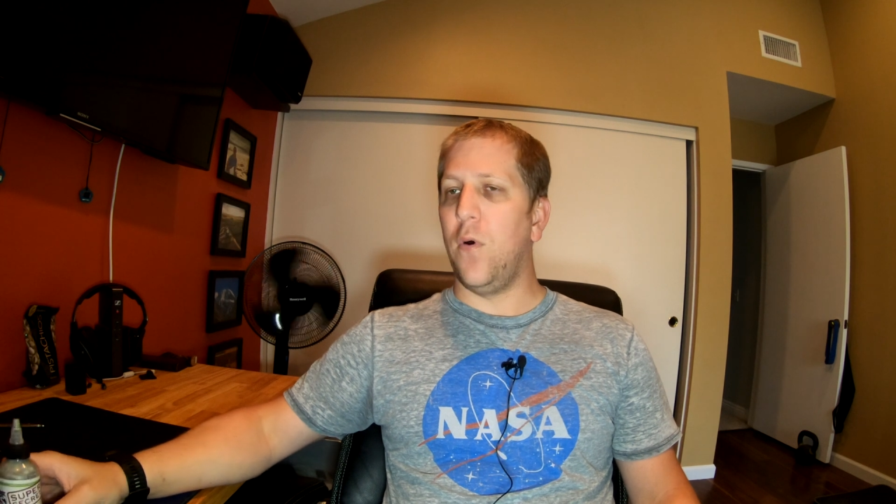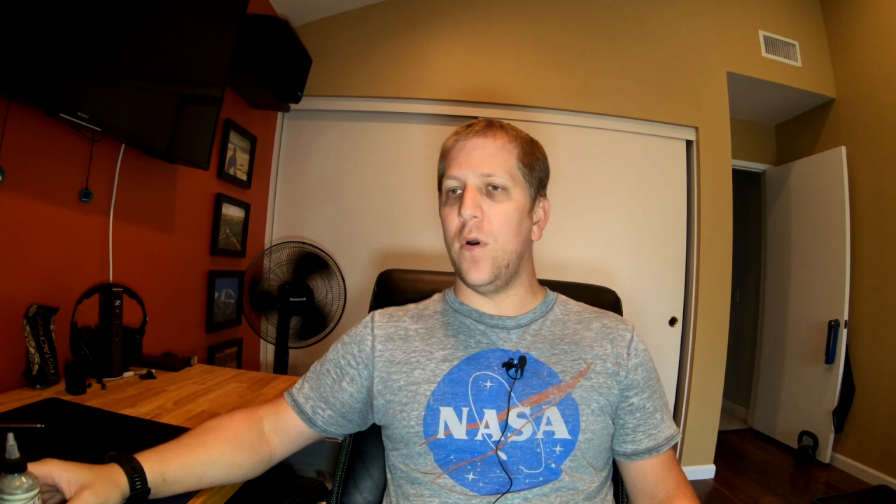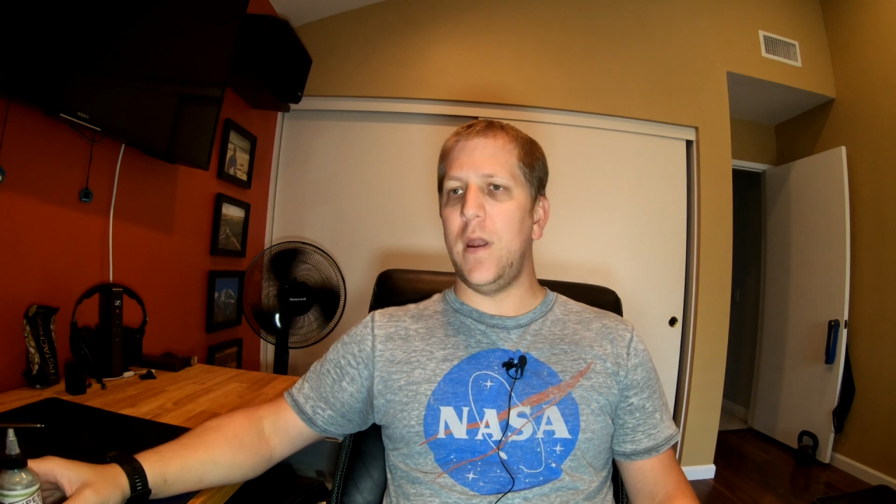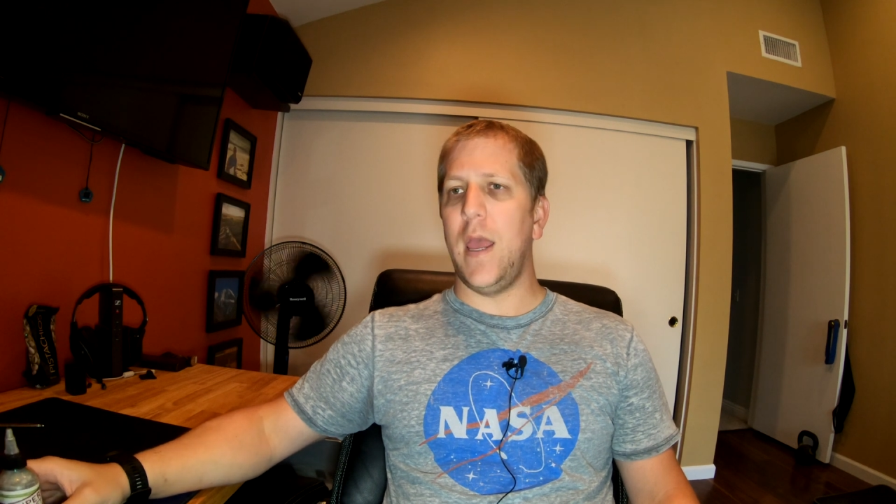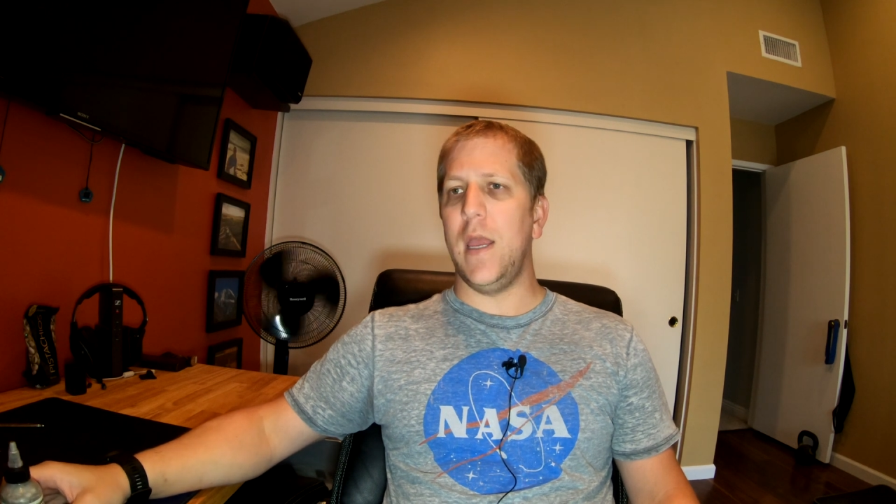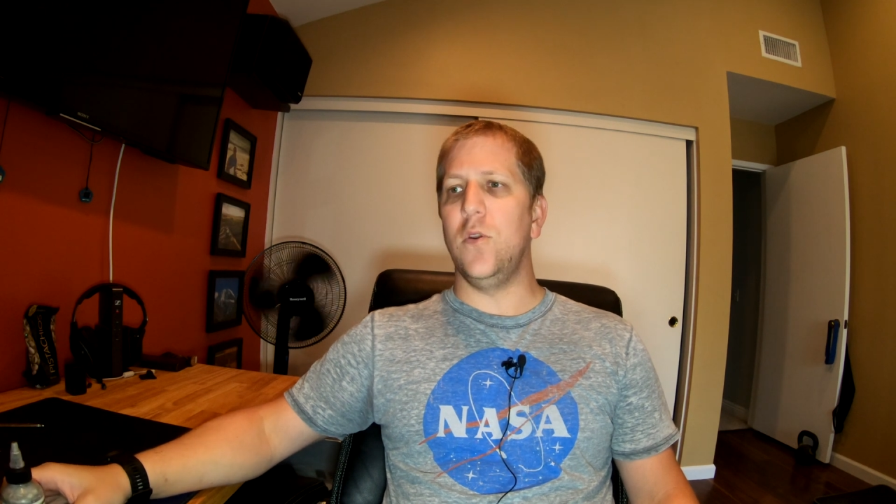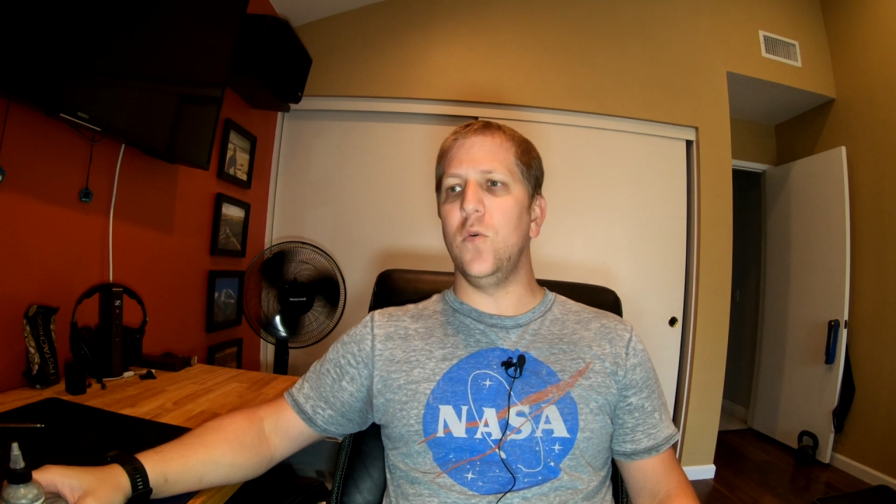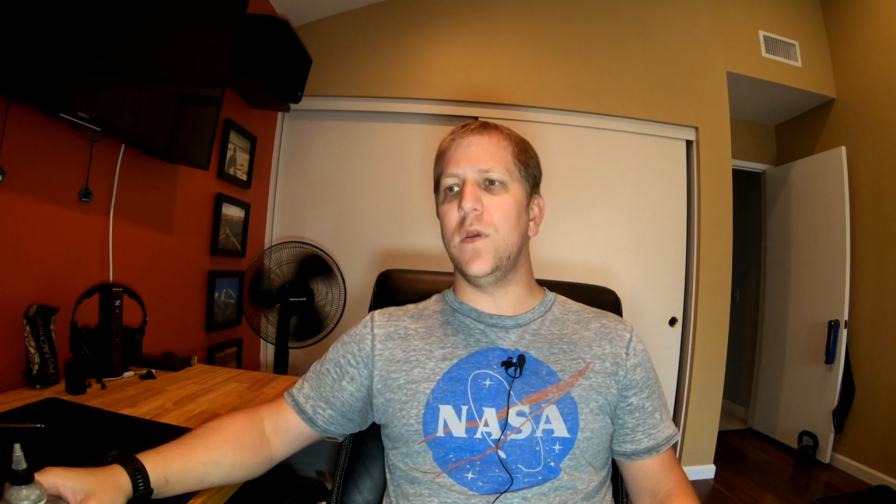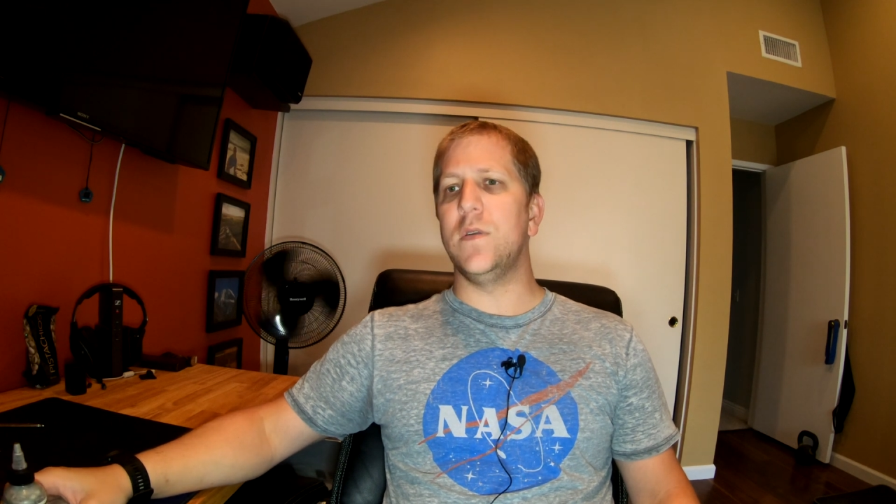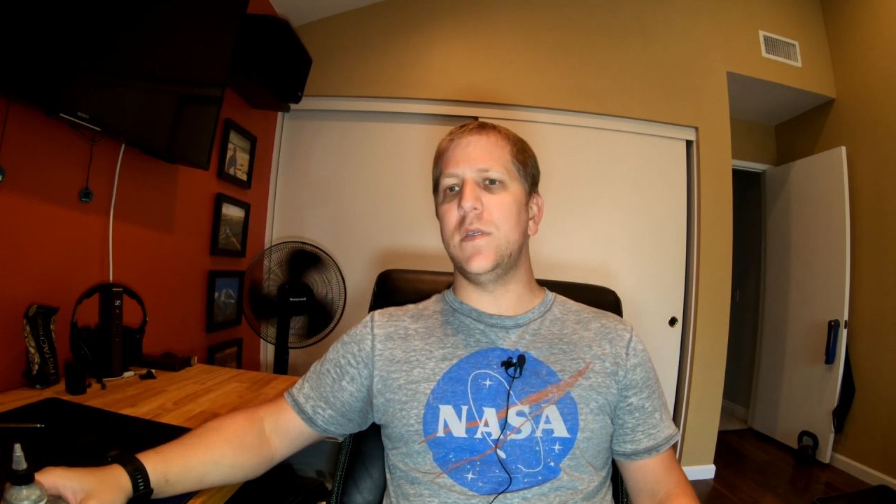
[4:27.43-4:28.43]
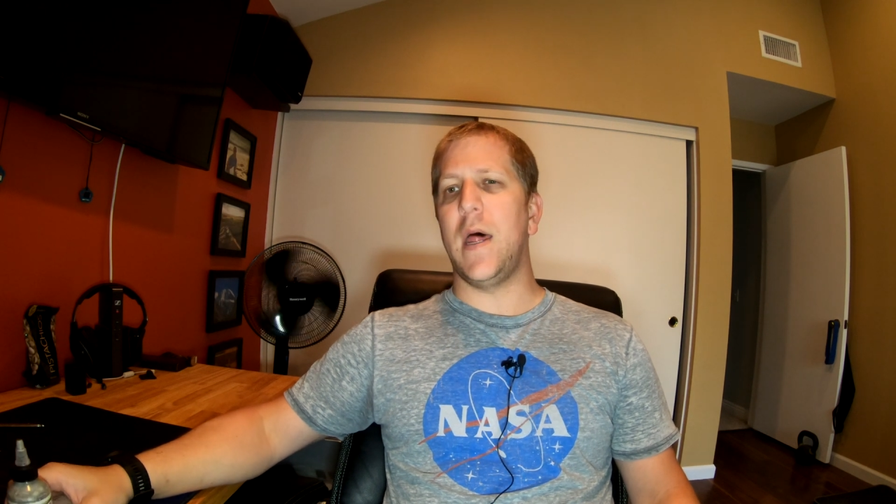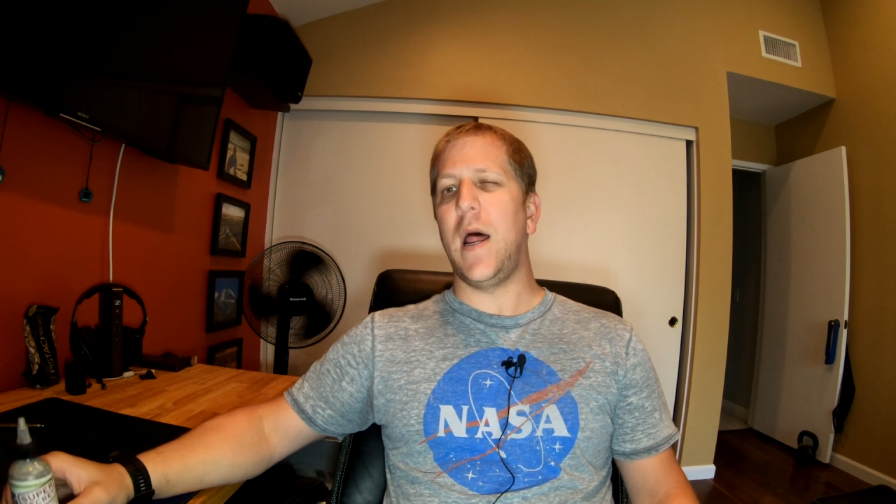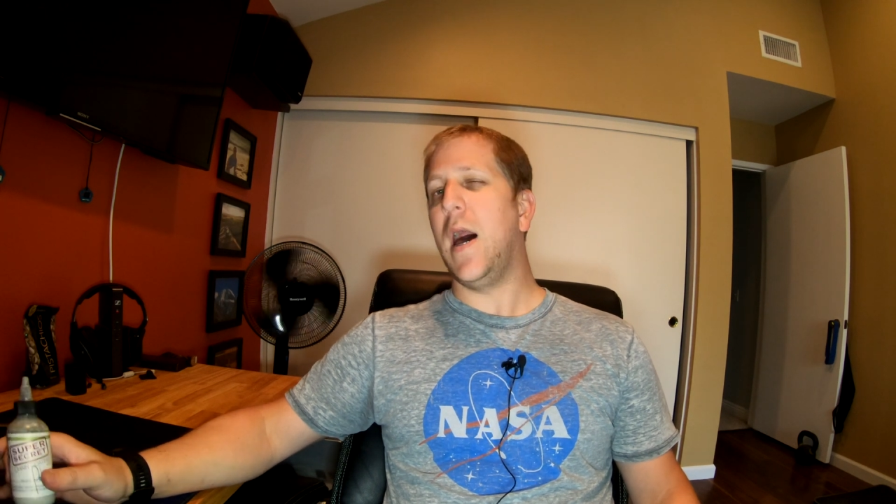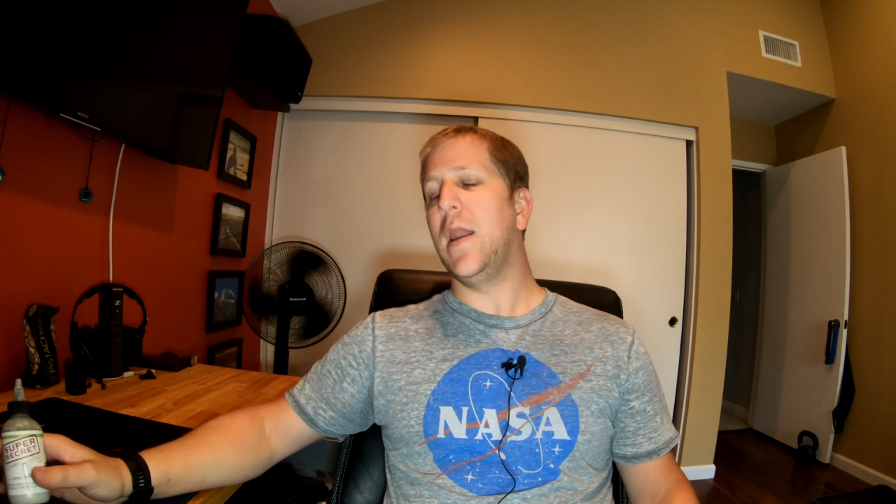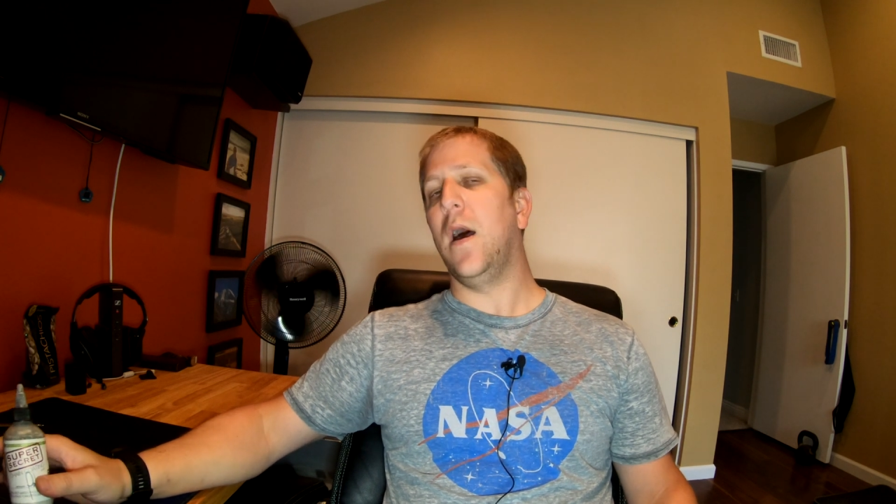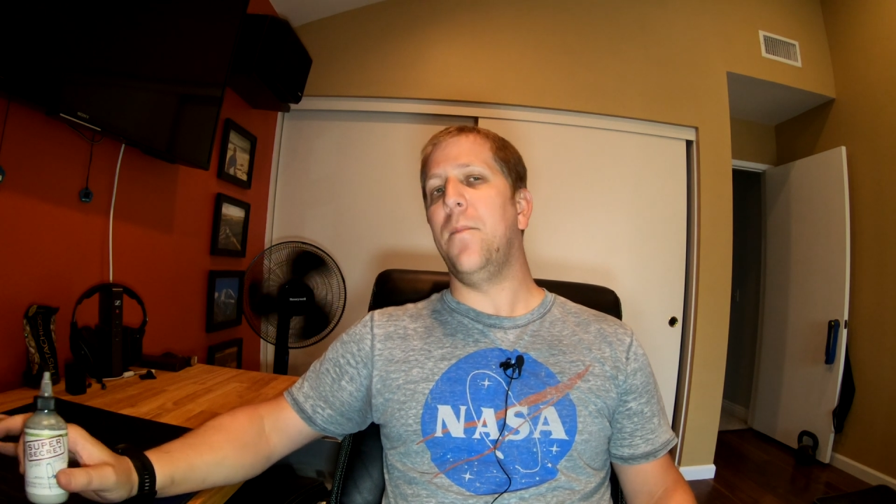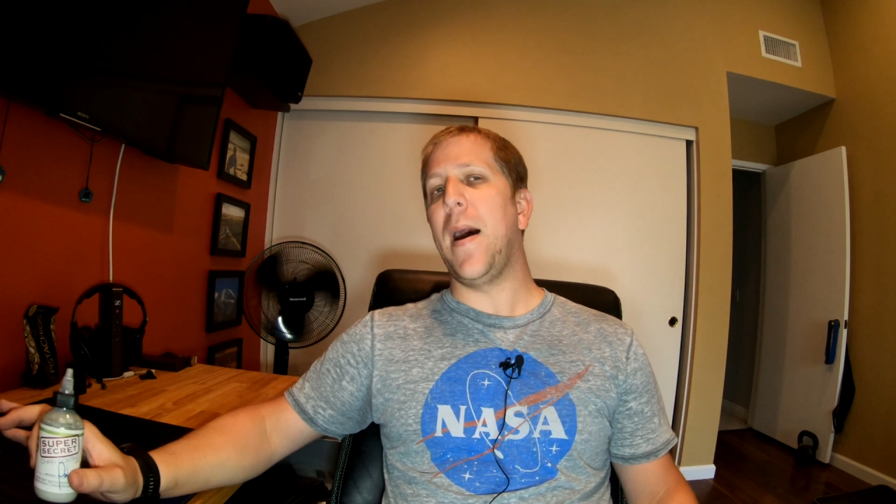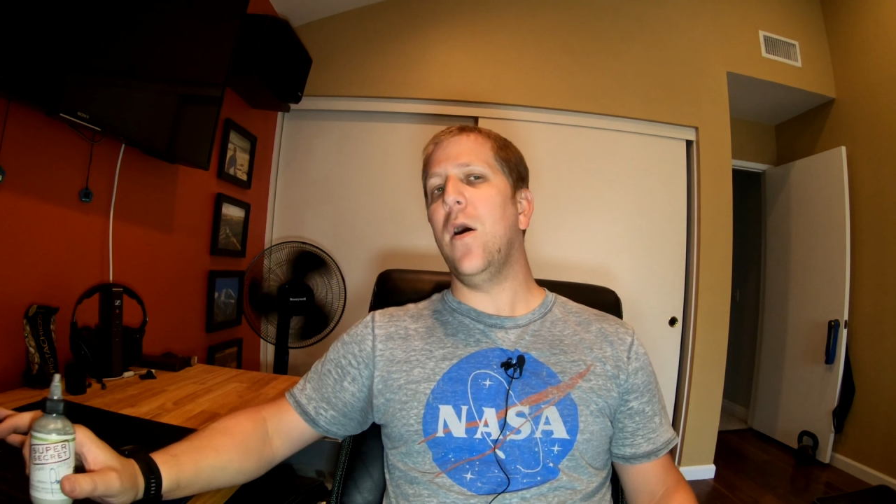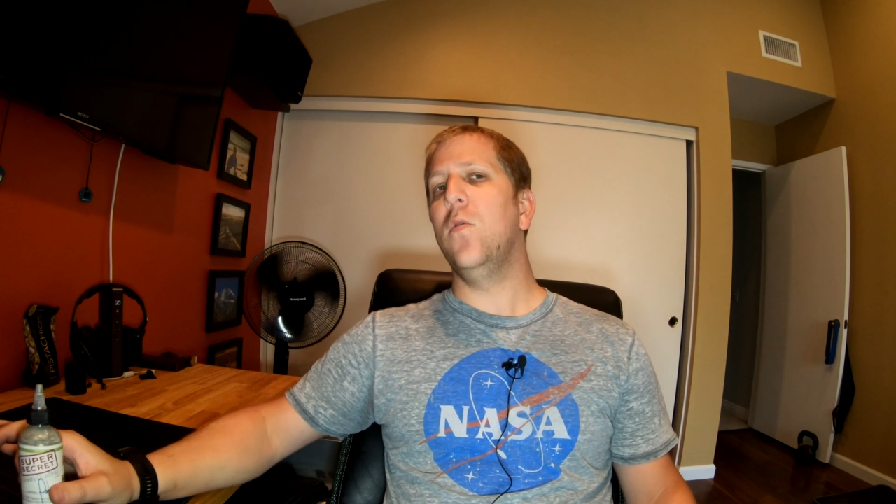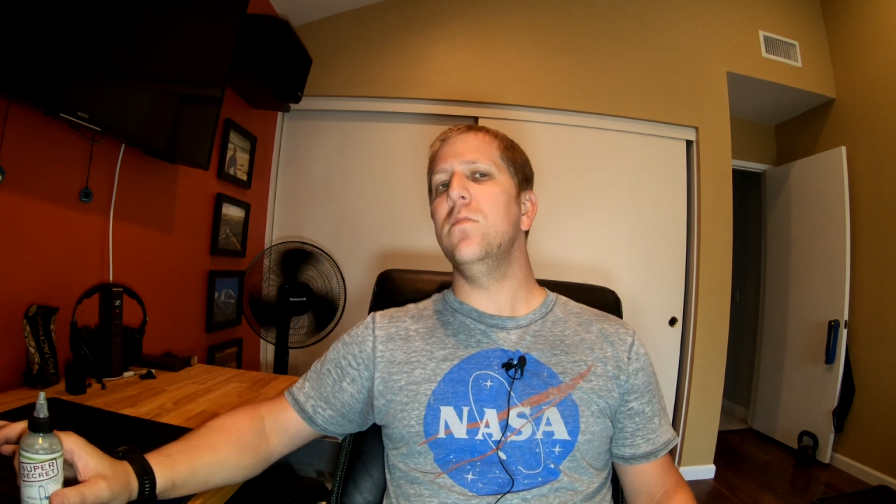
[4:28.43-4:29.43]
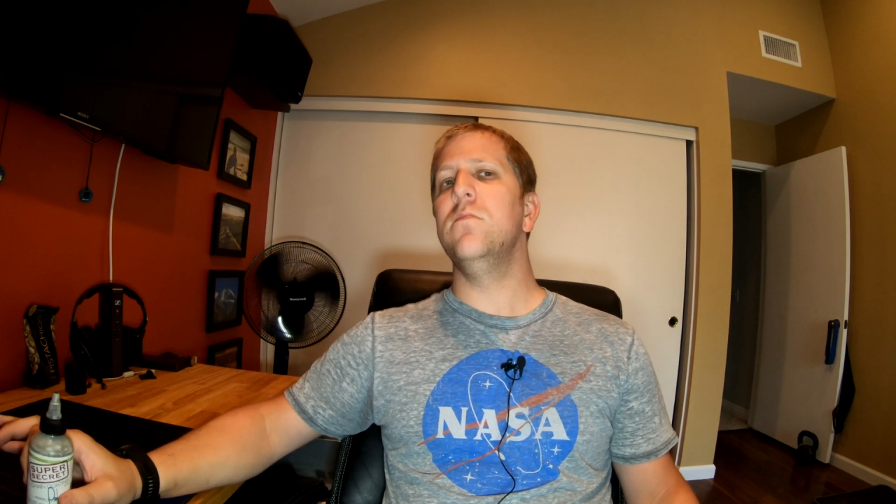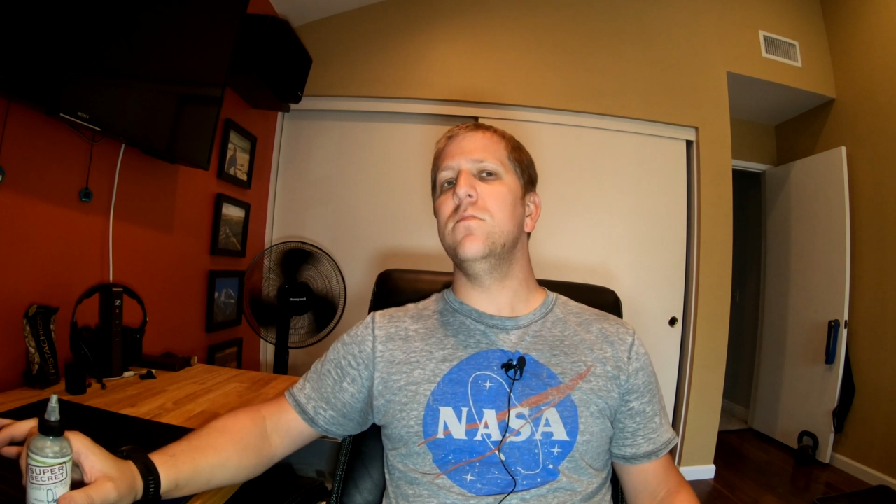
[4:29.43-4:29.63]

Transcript: put a new cassette on about